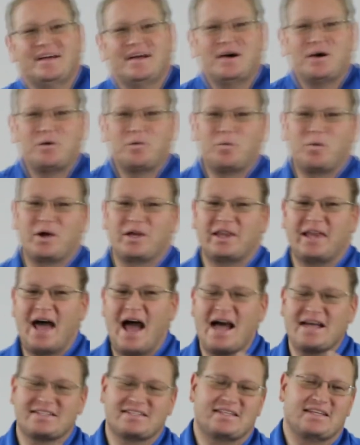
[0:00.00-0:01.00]
One
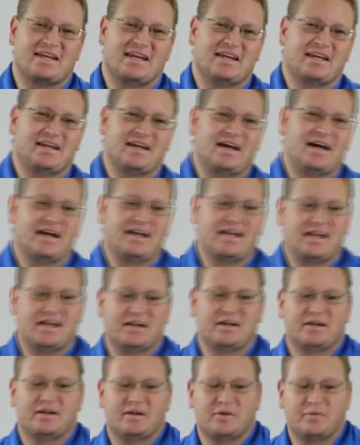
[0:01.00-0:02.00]
last thing,
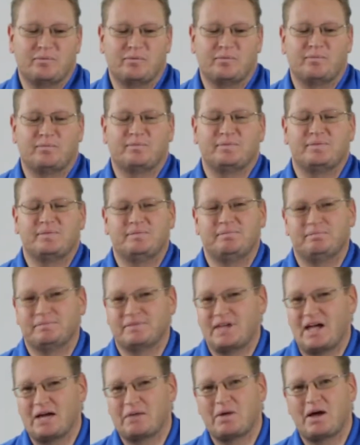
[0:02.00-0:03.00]
again,
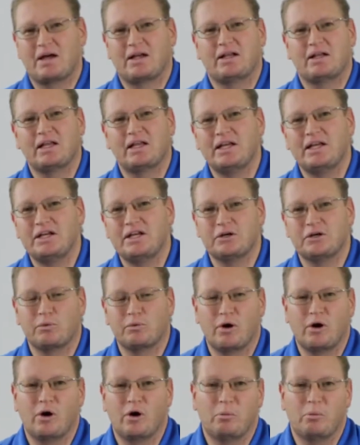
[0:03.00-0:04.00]
talking about cleaning your
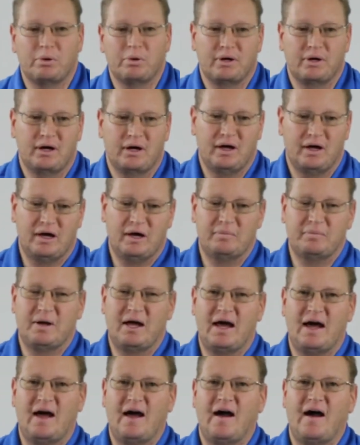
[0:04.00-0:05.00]
rope.
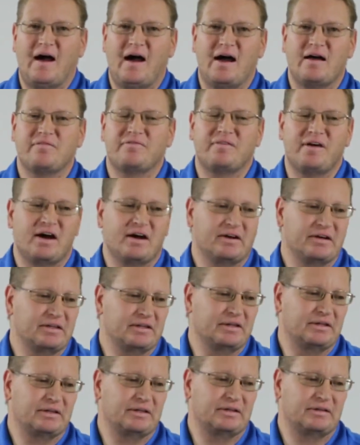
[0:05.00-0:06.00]
I found
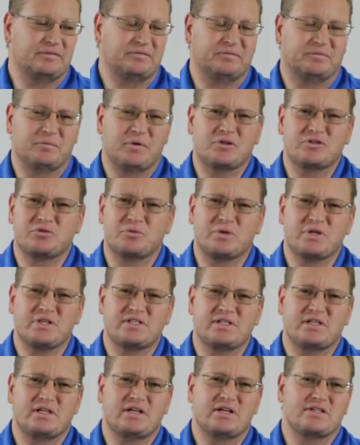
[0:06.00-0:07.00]
in the most
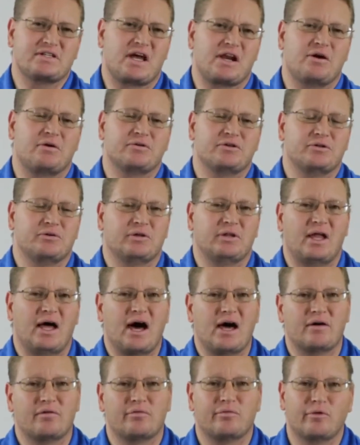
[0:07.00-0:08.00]
recent years I don't do a
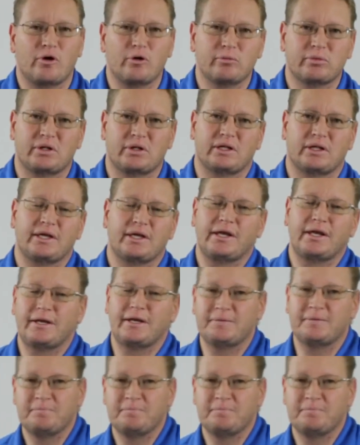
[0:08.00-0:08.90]
lot of rope cleaning,